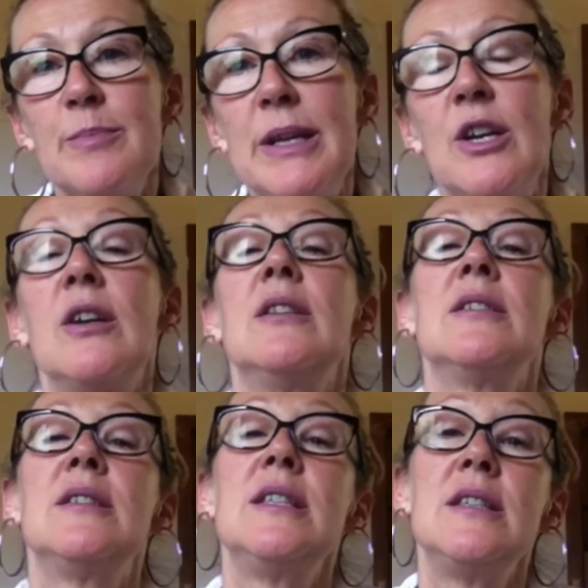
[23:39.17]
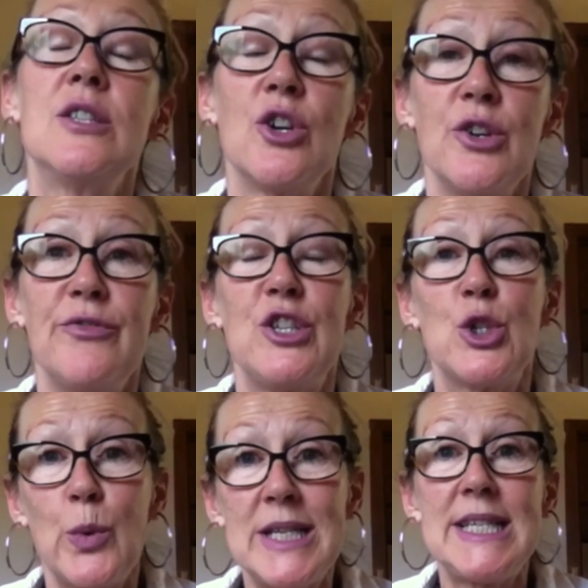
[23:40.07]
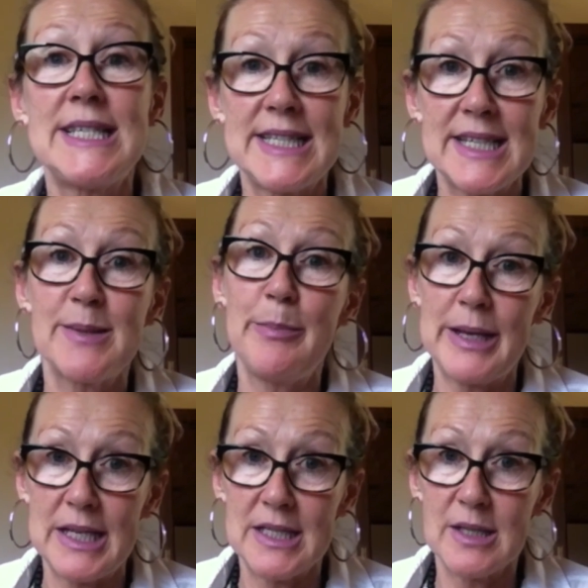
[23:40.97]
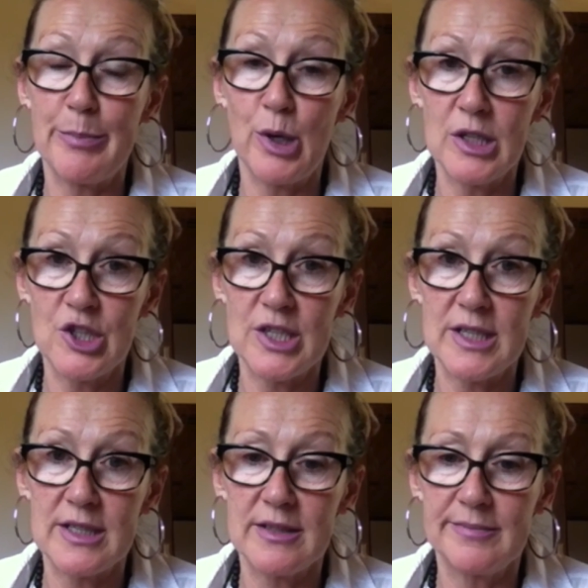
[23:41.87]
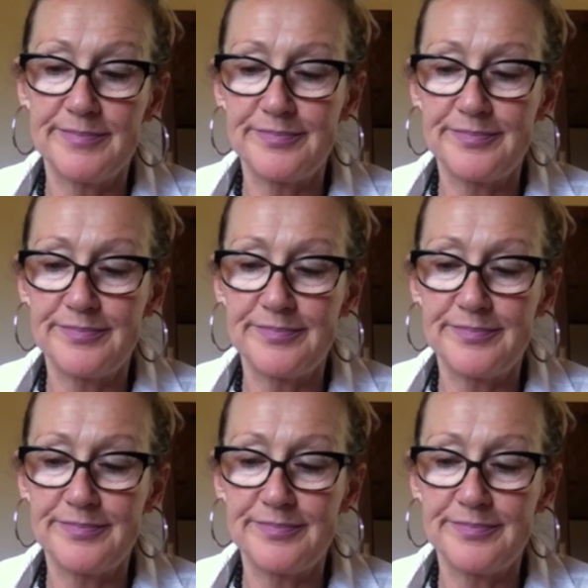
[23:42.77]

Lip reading: because this has gone on for 26 minutes. Apologies.